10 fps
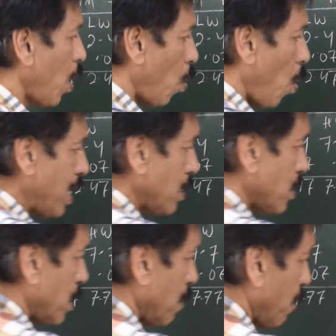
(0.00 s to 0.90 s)
What is
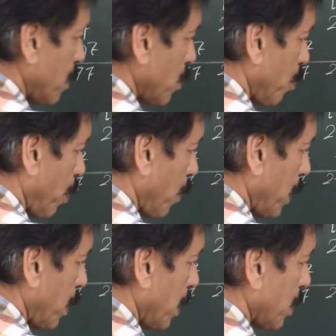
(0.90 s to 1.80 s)
the difference
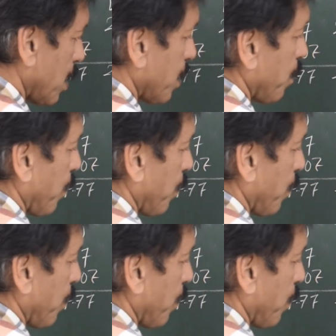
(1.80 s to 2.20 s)
between this?